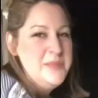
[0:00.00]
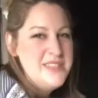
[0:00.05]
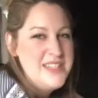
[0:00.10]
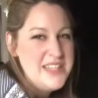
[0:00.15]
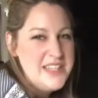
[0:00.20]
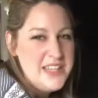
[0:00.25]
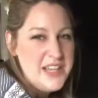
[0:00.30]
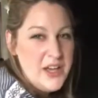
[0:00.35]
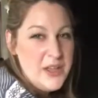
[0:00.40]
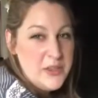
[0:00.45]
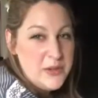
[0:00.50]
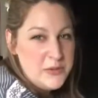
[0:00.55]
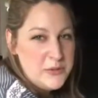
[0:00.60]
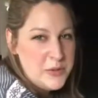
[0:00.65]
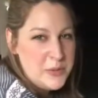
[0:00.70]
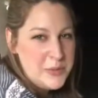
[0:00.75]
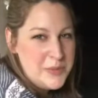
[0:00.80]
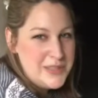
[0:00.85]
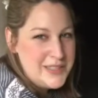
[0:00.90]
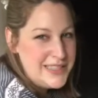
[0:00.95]
in the other
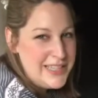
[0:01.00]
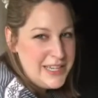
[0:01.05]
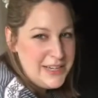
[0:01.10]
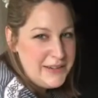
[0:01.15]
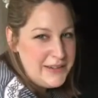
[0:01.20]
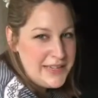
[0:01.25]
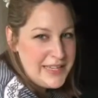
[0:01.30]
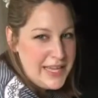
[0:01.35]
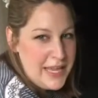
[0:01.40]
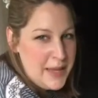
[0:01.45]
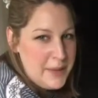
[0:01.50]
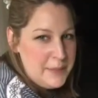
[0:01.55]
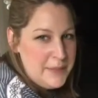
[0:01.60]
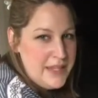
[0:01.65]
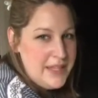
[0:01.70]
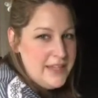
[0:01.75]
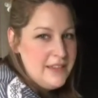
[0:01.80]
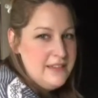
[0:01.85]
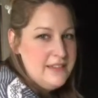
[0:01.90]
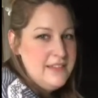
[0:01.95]
room glaring at
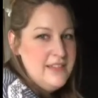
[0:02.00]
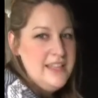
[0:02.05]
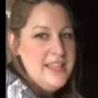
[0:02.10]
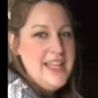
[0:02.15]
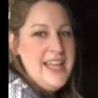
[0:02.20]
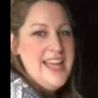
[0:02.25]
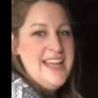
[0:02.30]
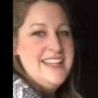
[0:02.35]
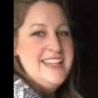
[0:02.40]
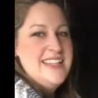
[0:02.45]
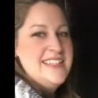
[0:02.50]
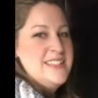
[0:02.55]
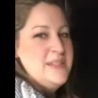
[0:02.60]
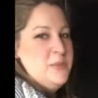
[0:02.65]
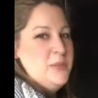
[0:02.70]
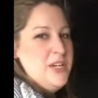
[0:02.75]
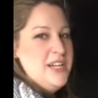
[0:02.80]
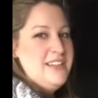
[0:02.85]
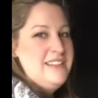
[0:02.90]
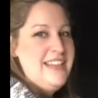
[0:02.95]
me. And yes, I'm
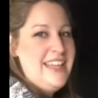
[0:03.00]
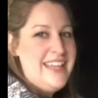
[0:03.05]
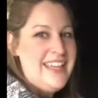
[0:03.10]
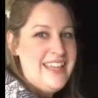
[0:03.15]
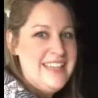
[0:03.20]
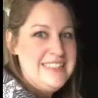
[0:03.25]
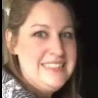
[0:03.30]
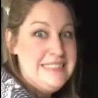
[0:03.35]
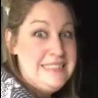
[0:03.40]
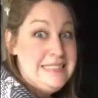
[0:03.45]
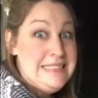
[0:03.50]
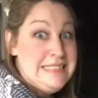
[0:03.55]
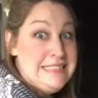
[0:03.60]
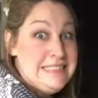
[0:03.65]
wearing leggings.